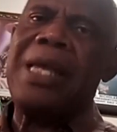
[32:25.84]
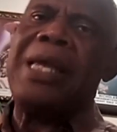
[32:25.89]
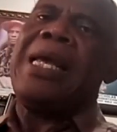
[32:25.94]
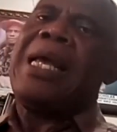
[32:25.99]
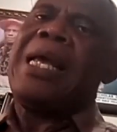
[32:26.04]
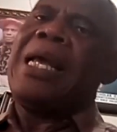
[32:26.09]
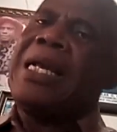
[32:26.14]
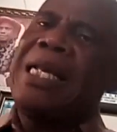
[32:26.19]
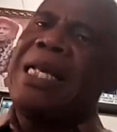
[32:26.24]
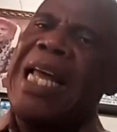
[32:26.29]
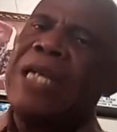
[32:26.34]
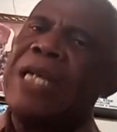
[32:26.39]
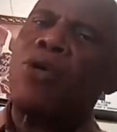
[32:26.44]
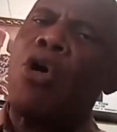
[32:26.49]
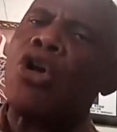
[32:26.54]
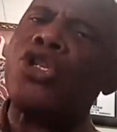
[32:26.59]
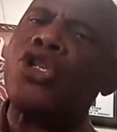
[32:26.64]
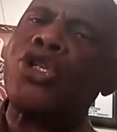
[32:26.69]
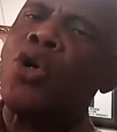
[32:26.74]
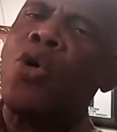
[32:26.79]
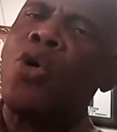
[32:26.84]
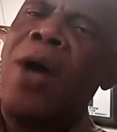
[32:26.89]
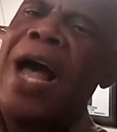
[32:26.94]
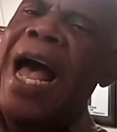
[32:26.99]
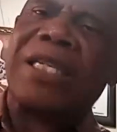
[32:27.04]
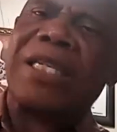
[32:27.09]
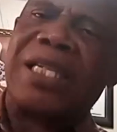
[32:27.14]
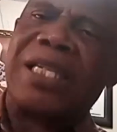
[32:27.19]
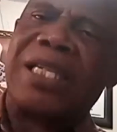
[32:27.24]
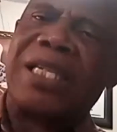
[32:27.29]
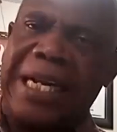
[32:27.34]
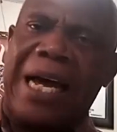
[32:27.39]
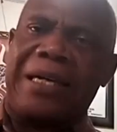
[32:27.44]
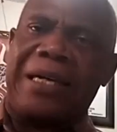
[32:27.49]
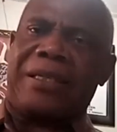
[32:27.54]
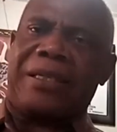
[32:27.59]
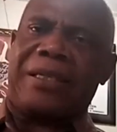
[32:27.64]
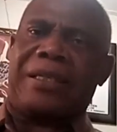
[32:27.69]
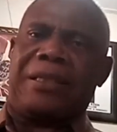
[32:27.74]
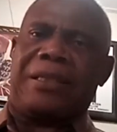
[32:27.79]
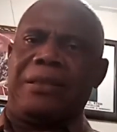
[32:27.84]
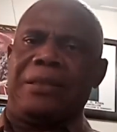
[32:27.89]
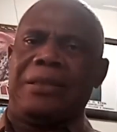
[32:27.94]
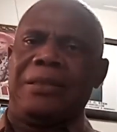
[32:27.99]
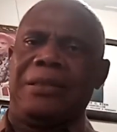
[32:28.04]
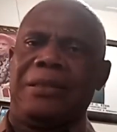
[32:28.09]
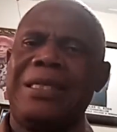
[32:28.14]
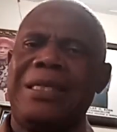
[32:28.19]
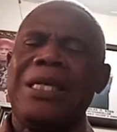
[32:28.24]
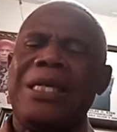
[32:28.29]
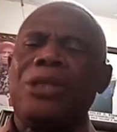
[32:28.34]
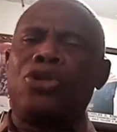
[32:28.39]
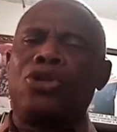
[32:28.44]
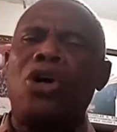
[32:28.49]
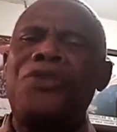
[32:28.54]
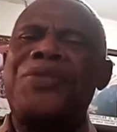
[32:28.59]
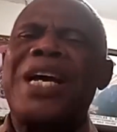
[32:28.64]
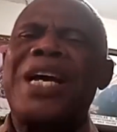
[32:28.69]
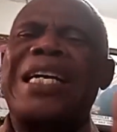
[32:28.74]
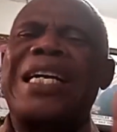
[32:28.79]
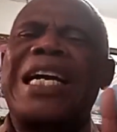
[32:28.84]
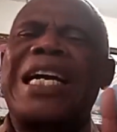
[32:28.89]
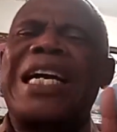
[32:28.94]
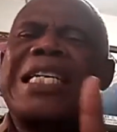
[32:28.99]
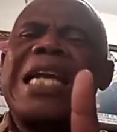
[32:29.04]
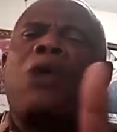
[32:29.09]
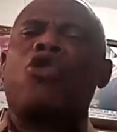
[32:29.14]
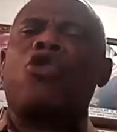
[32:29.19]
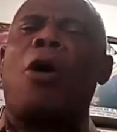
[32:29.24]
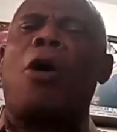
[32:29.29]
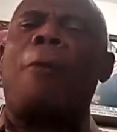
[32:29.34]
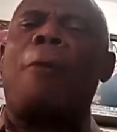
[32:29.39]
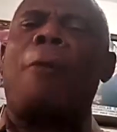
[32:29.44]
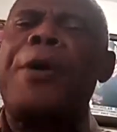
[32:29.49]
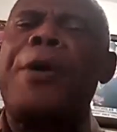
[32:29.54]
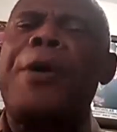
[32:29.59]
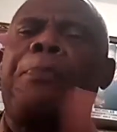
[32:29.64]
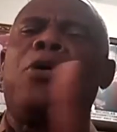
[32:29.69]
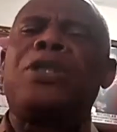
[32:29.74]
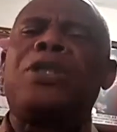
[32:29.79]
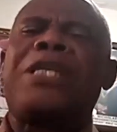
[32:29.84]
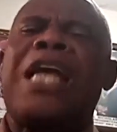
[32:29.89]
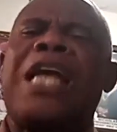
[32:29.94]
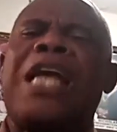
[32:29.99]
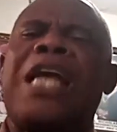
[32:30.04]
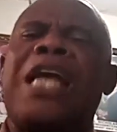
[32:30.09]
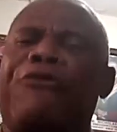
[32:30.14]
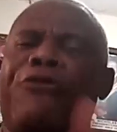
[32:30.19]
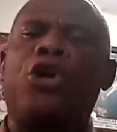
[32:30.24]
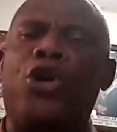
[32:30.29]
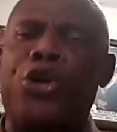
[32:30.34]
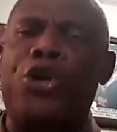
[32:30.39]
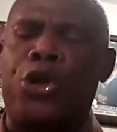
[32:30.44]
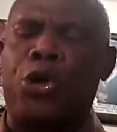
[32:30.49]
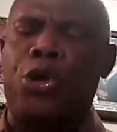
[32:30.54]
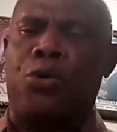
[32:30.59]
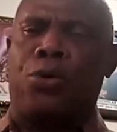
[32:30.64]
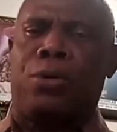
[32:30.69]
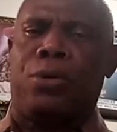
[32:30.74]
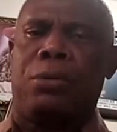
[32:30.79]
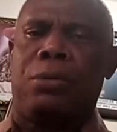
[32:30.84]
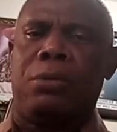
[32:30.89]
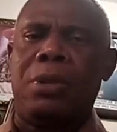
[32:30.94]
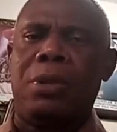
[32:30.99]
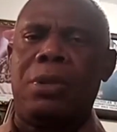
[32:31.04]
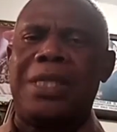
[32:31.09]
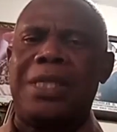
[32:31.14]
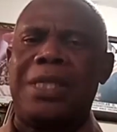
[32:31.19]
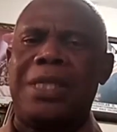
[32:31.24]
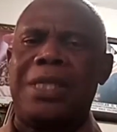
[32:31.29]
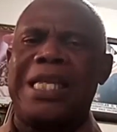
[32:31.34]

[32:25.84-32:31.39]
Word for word: Let us know as leaders, not the crowd of people that follow you that